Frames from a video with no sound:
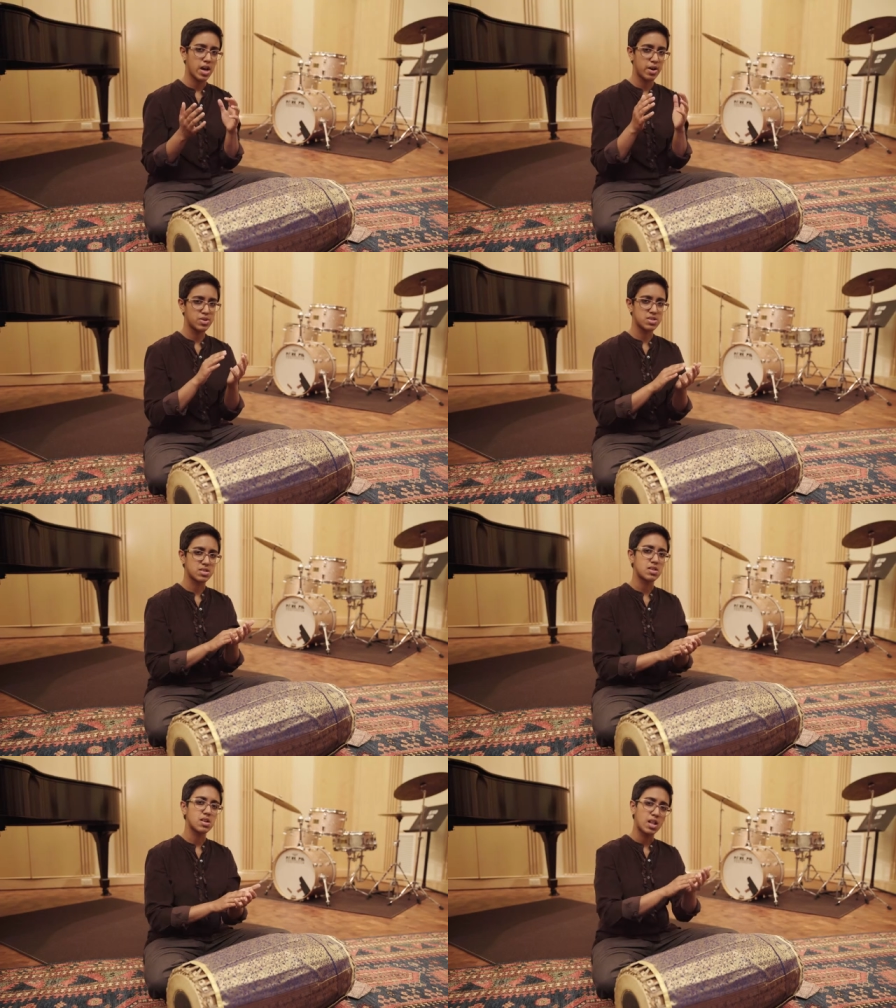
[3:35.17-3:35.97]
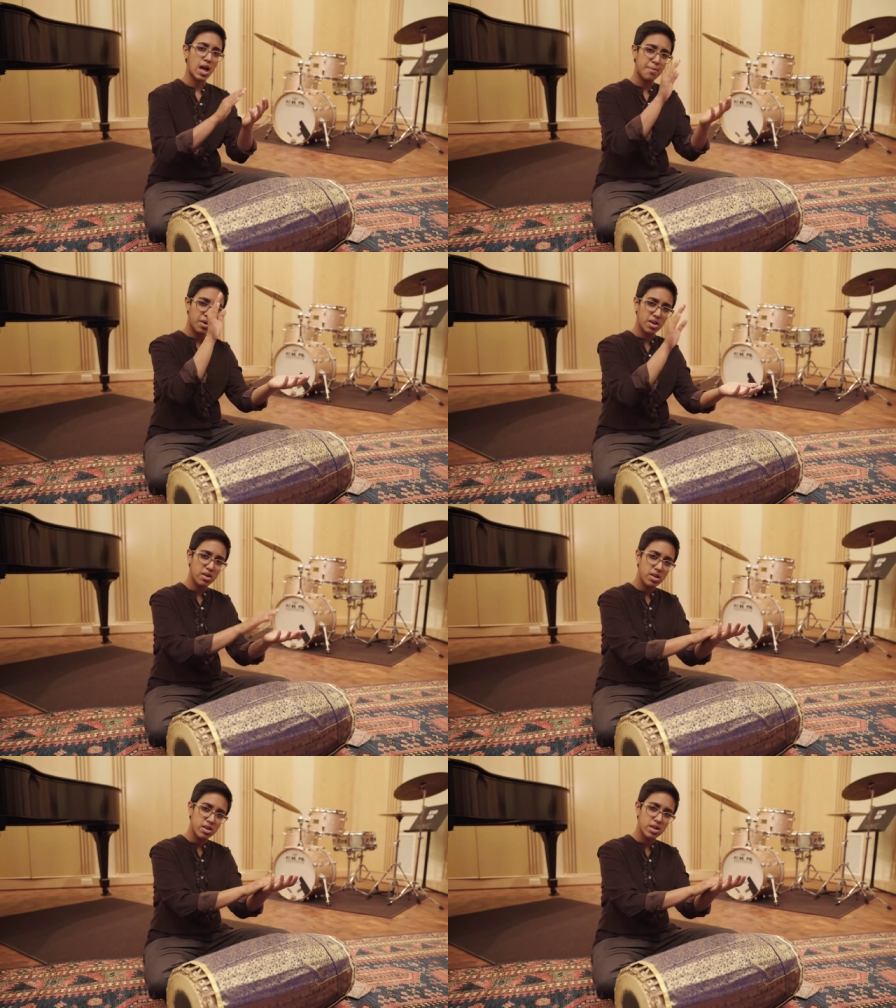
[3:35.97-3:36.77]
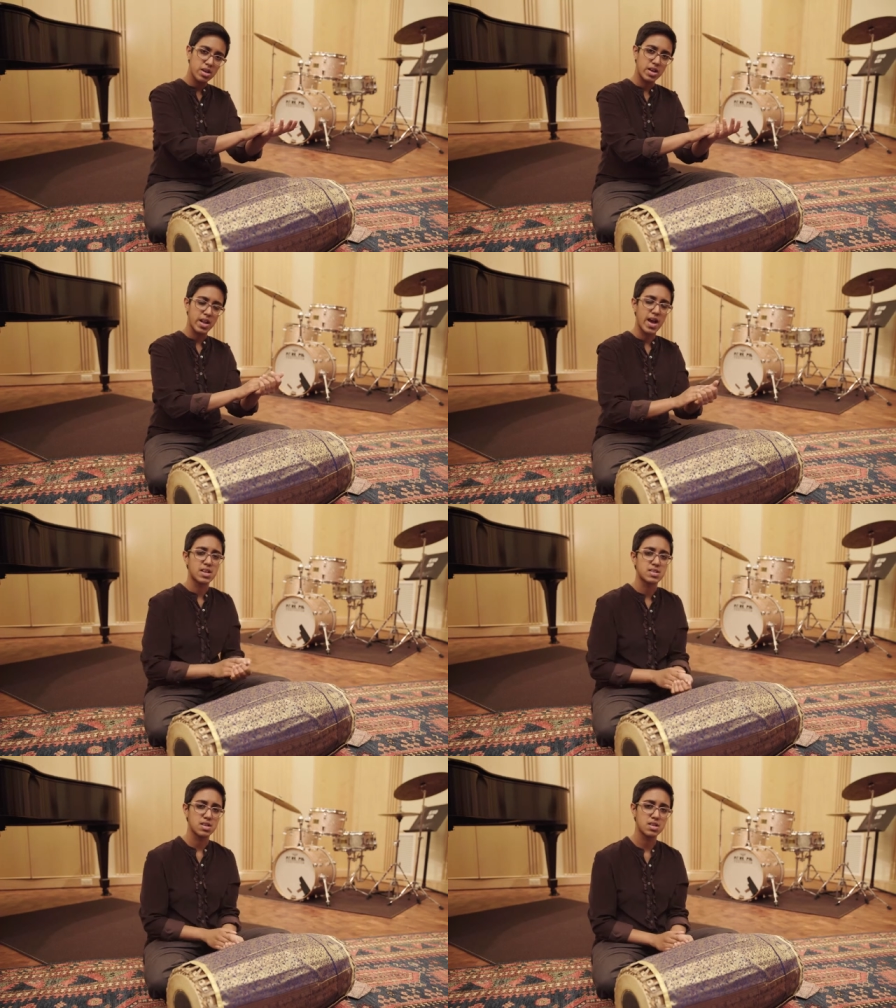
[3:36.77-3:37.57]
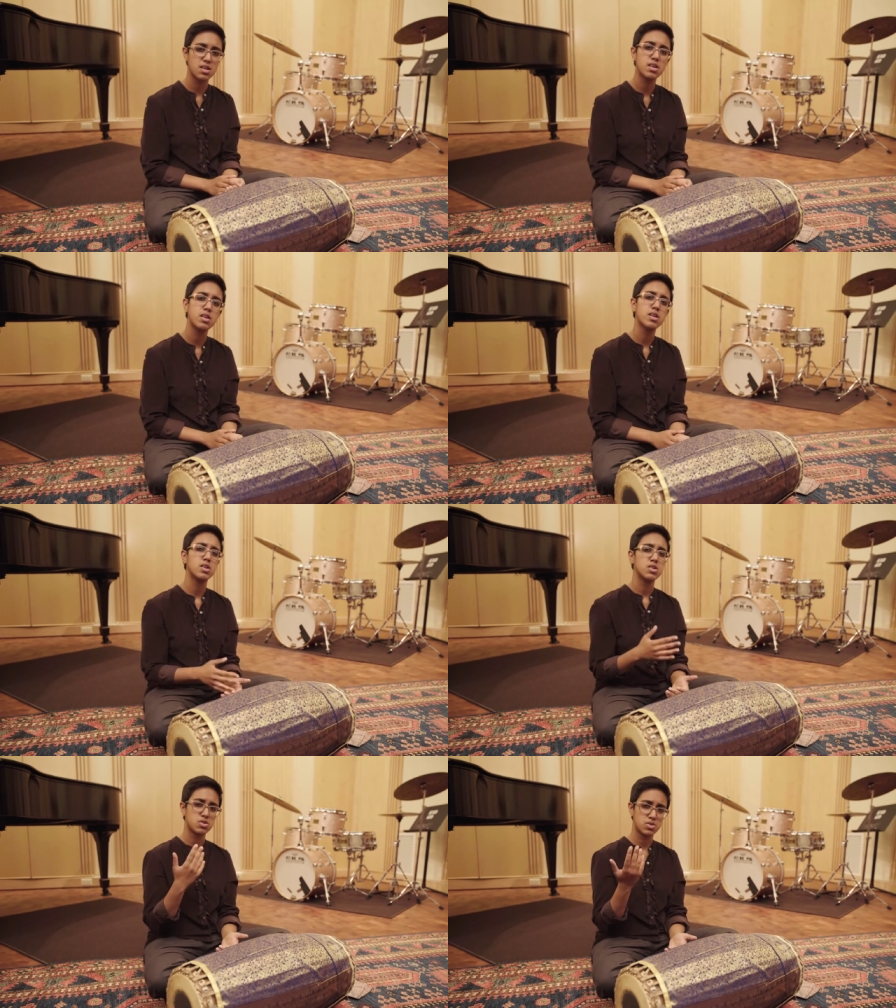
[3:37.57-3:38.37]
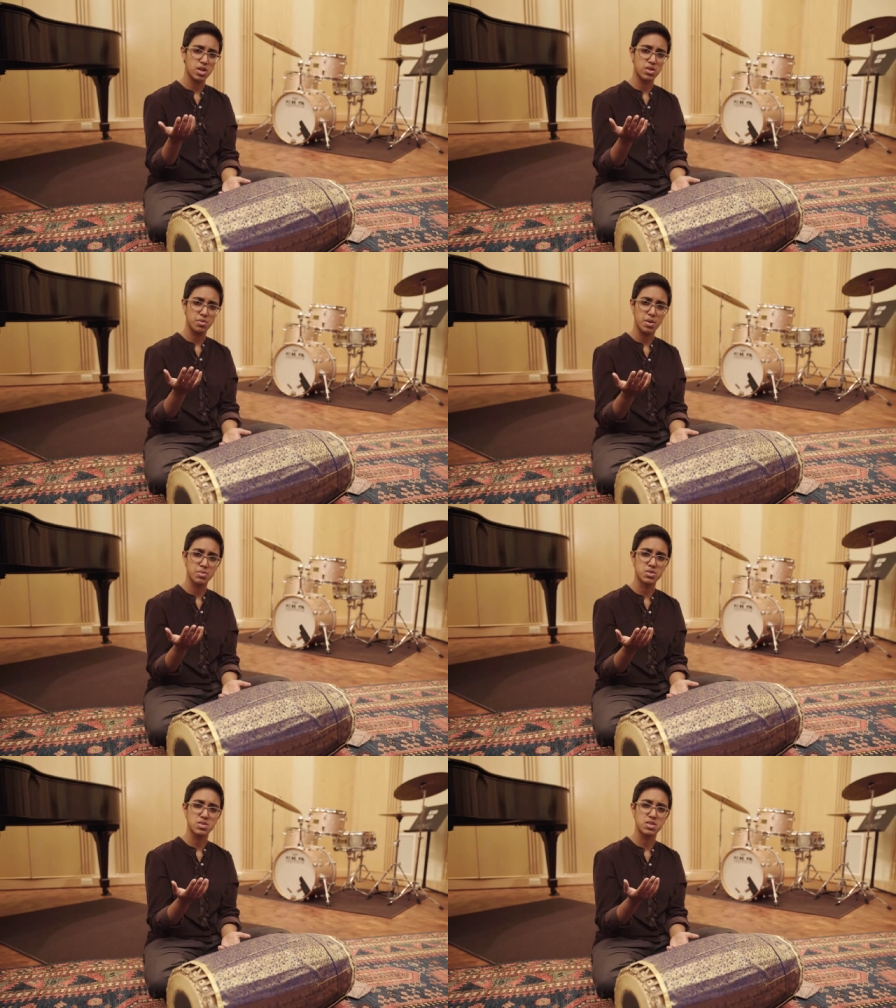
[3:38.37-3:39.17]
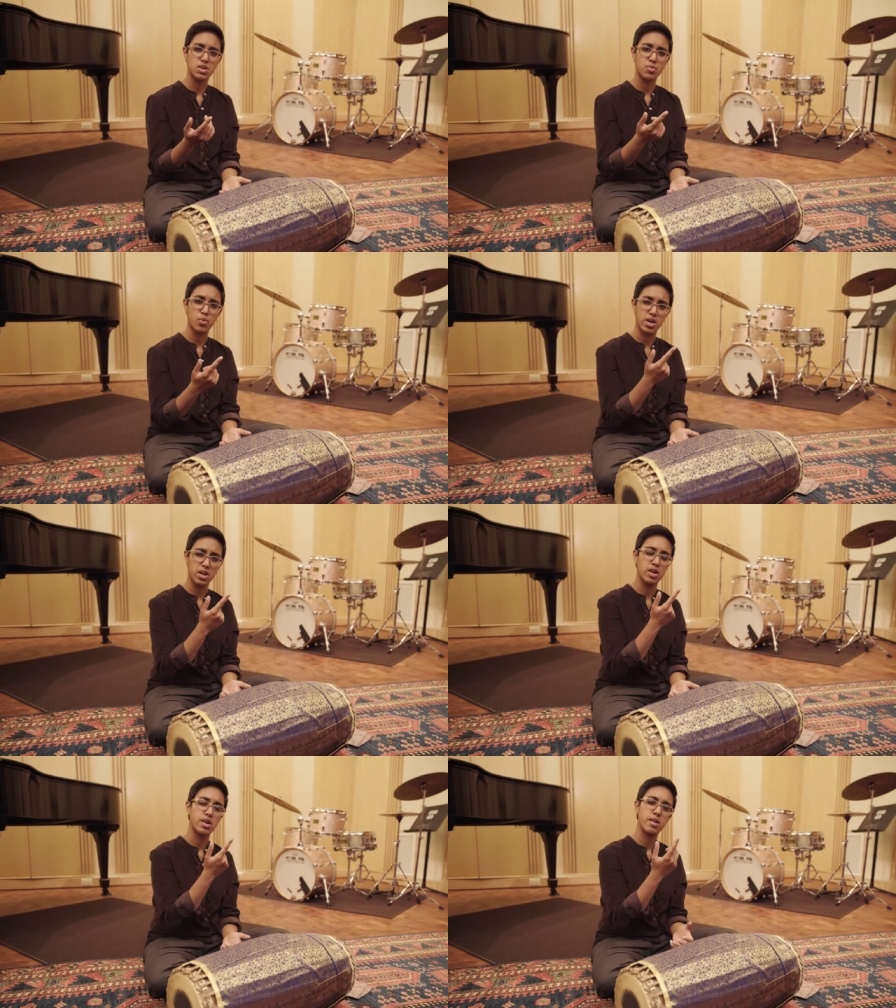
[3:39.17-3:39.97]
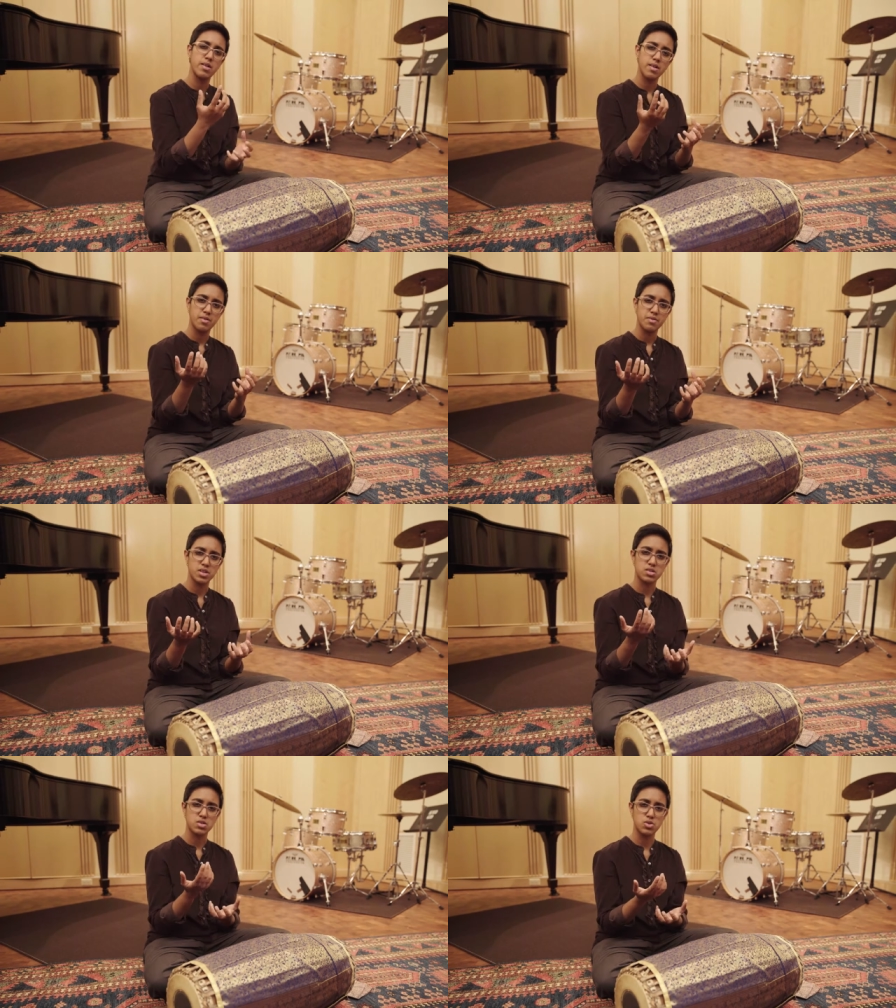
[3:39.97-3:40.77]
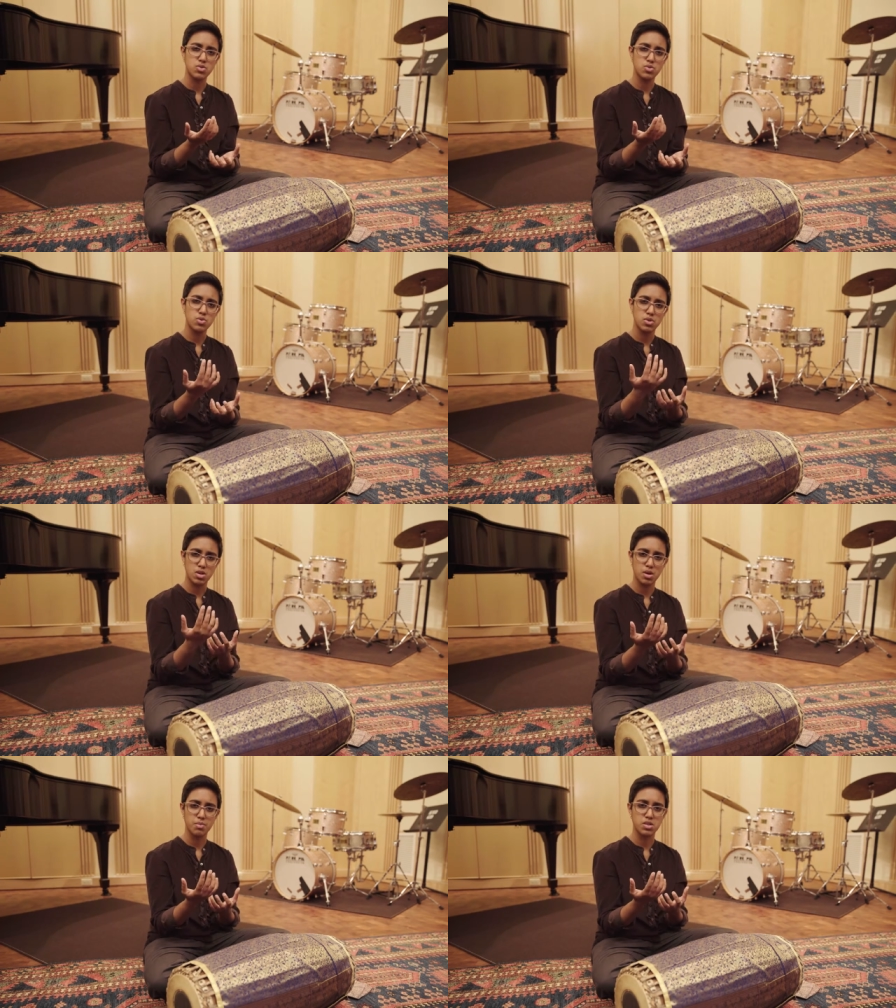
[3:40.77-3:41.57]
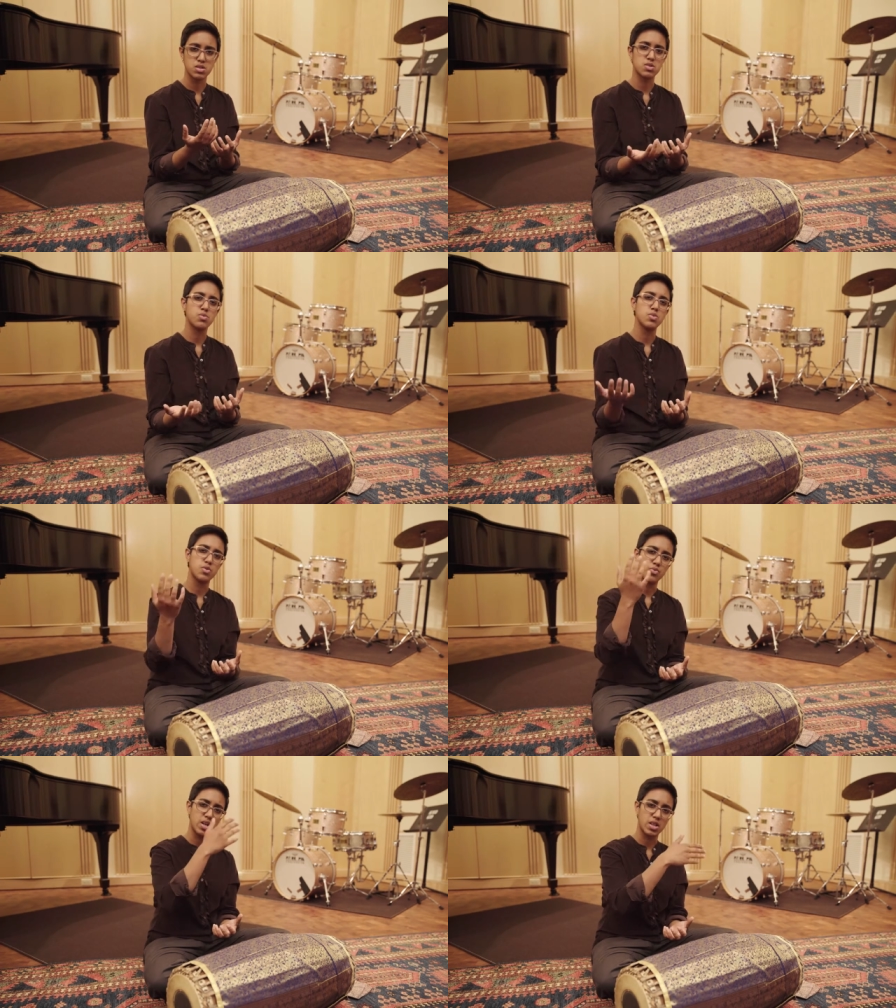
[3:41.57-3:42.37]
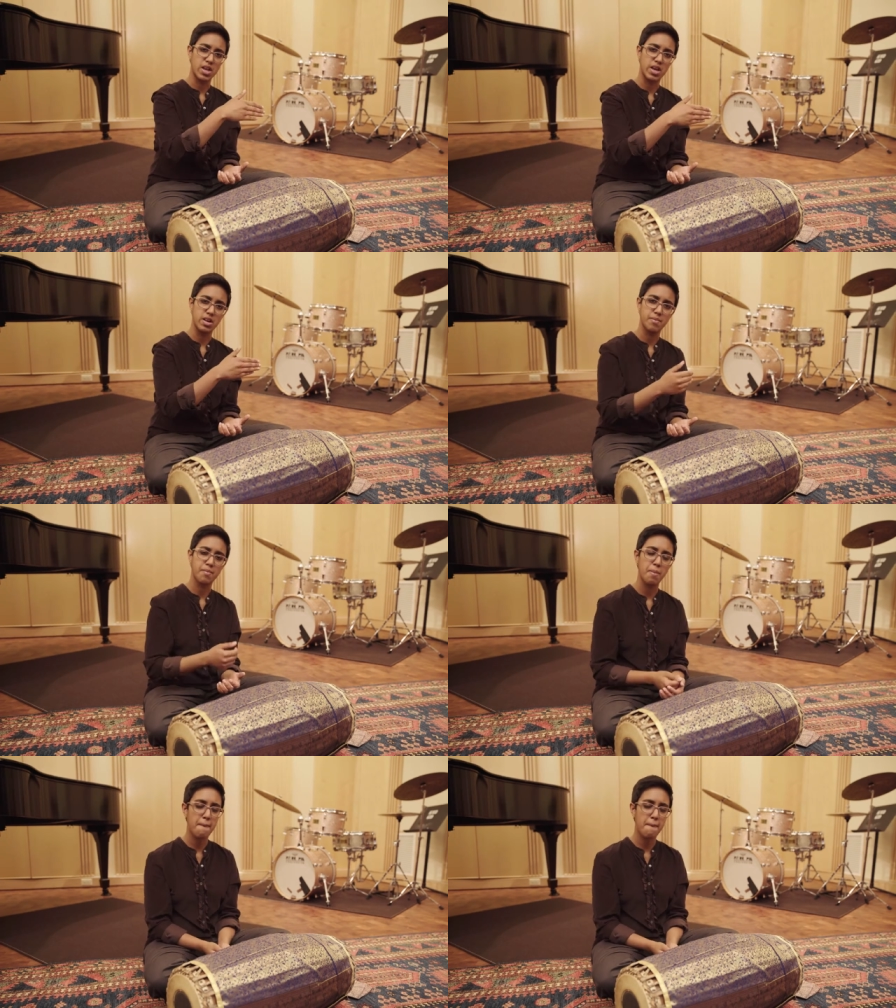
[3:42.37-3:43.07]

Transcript: I was clapping an accent so that you'd be able to see when these two numbers would realign.